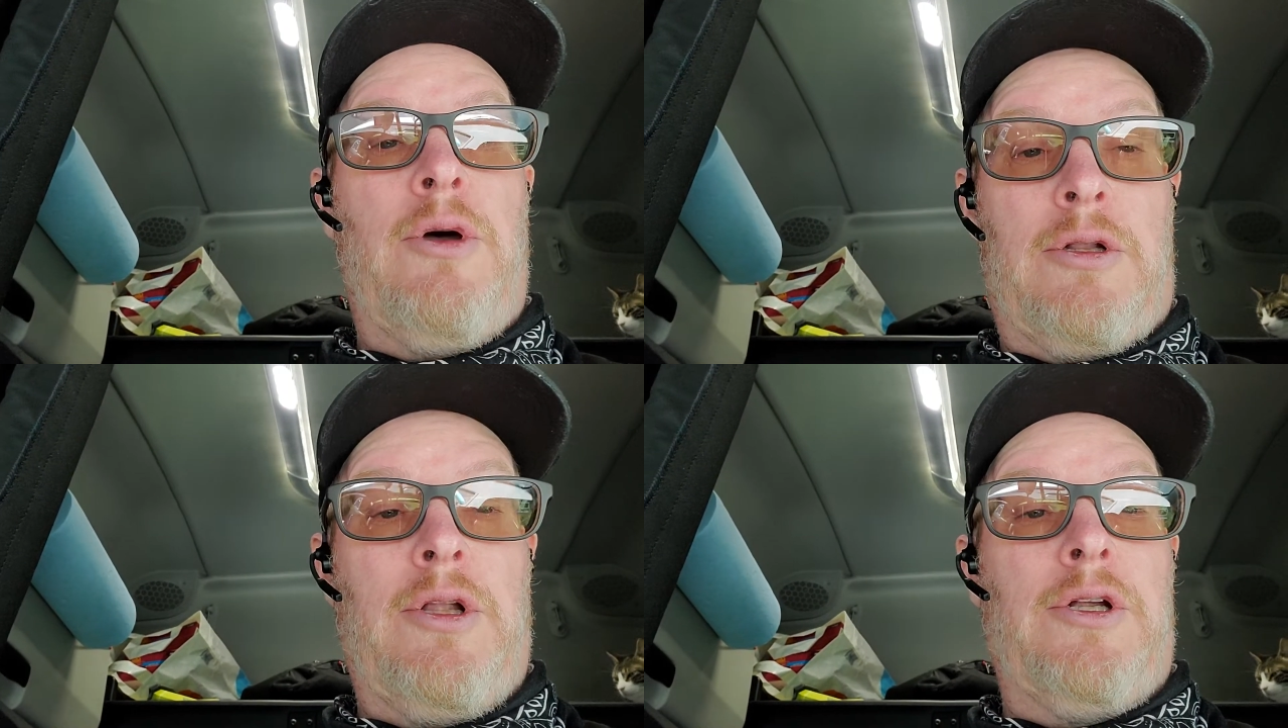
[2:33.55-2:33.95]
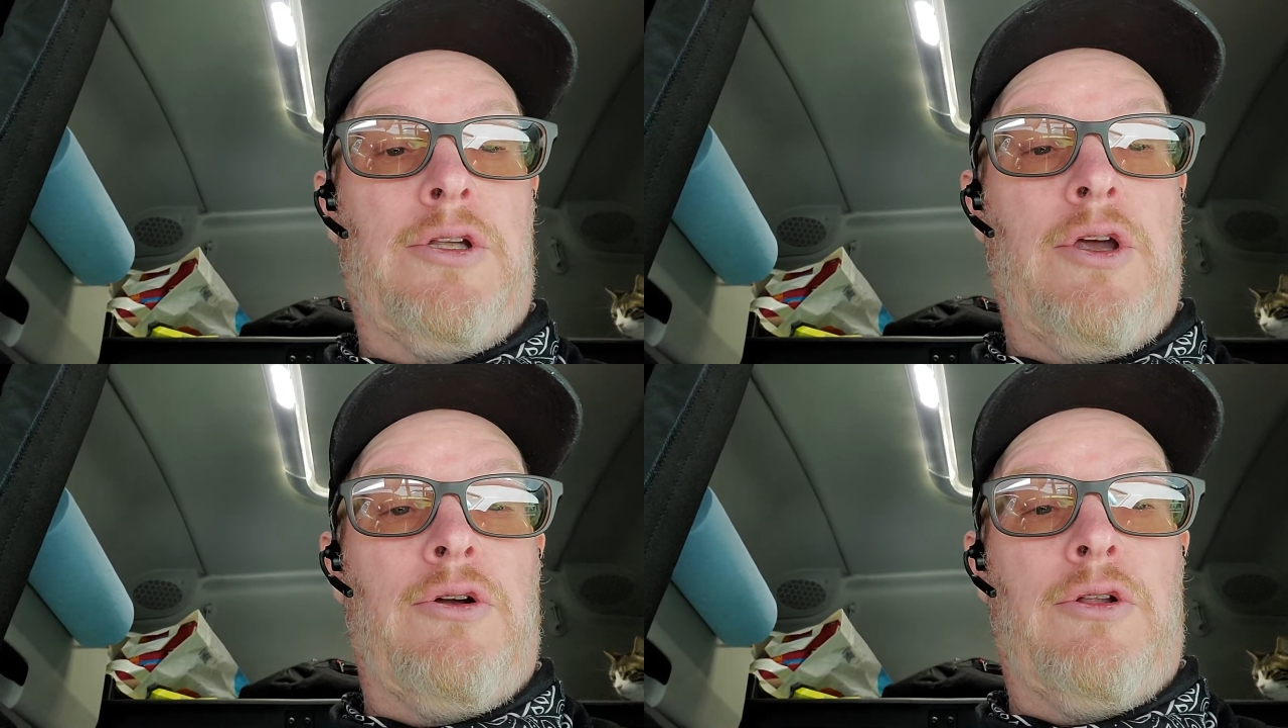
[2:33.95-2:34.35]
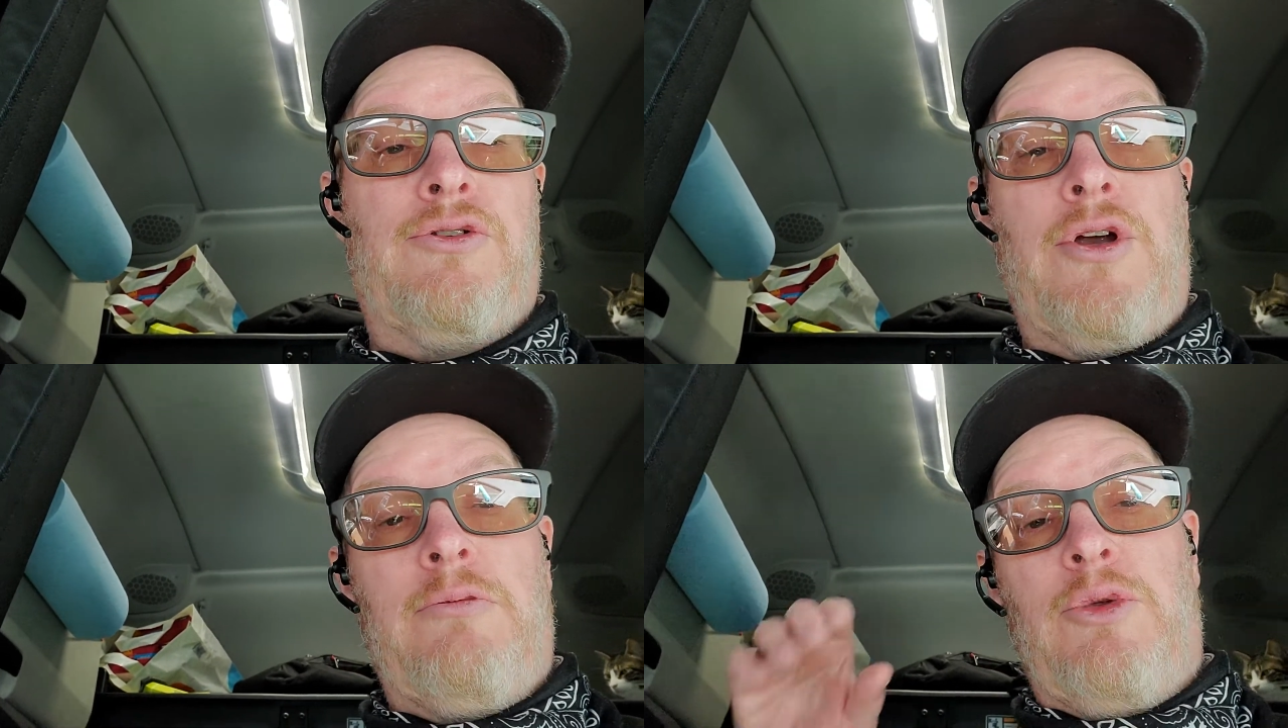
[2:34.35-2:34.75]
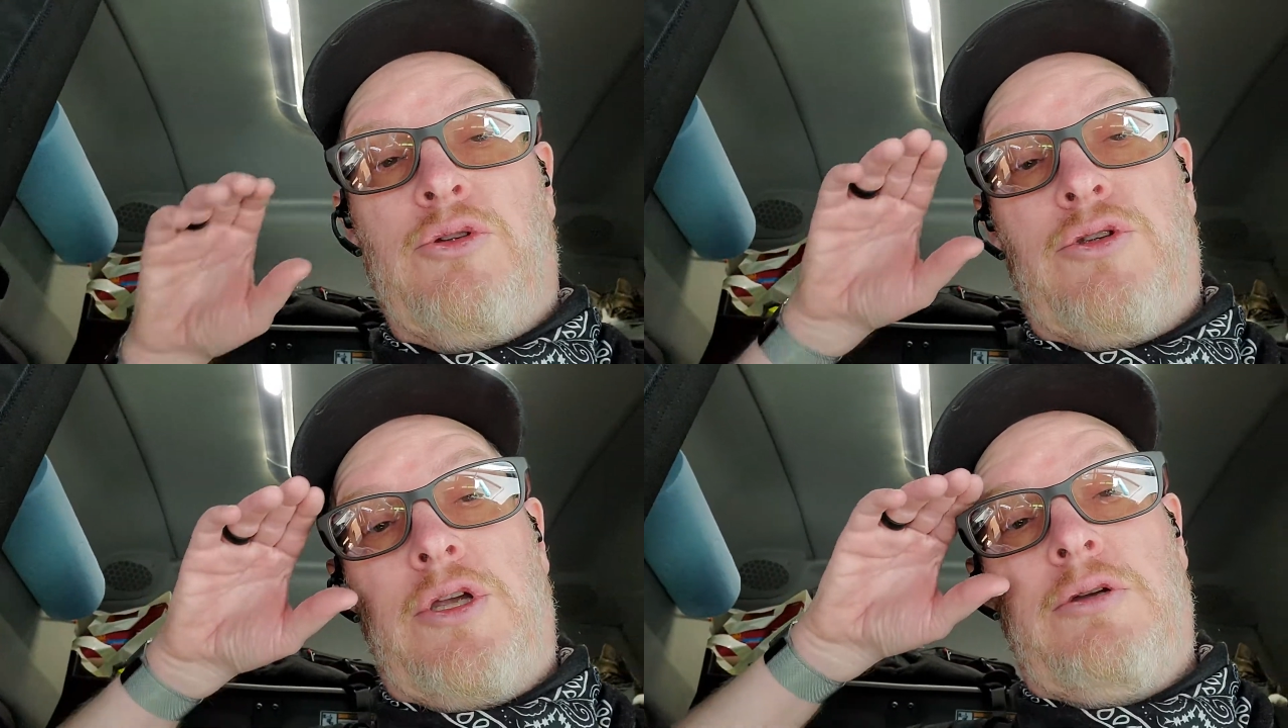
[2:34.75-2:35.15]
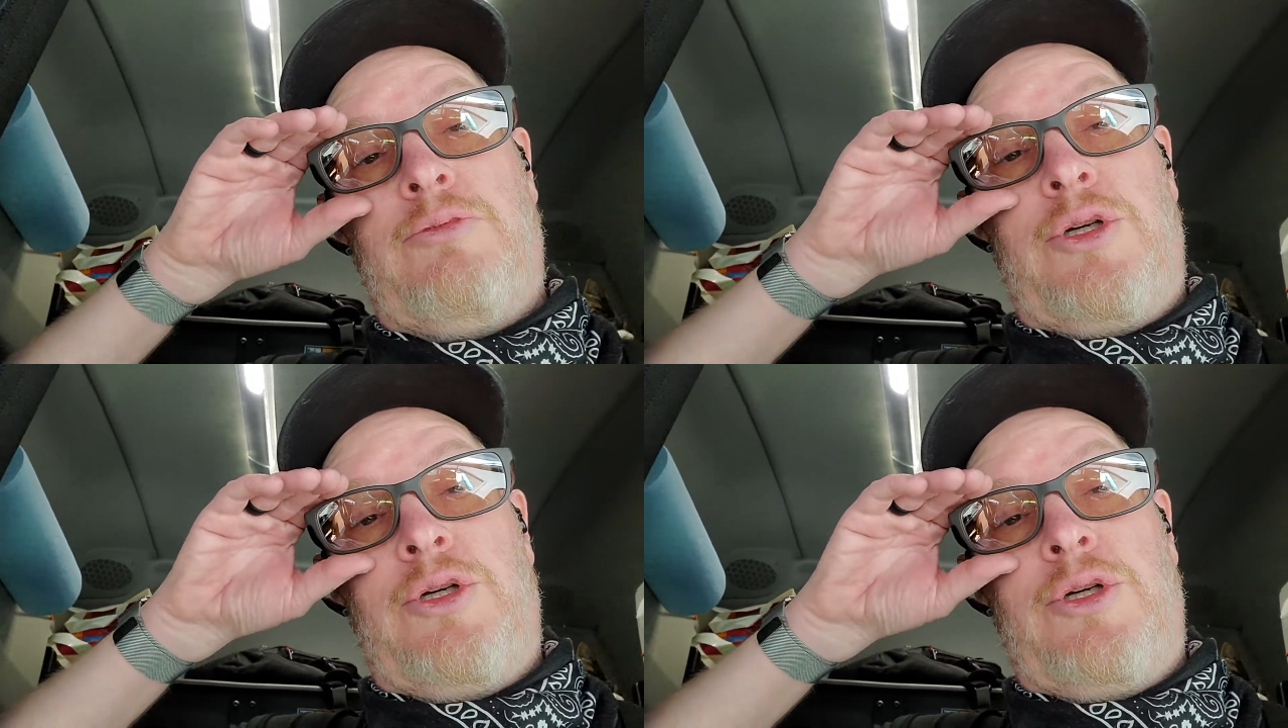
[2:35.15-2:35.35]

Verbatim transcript: I'd like to go to the train museum,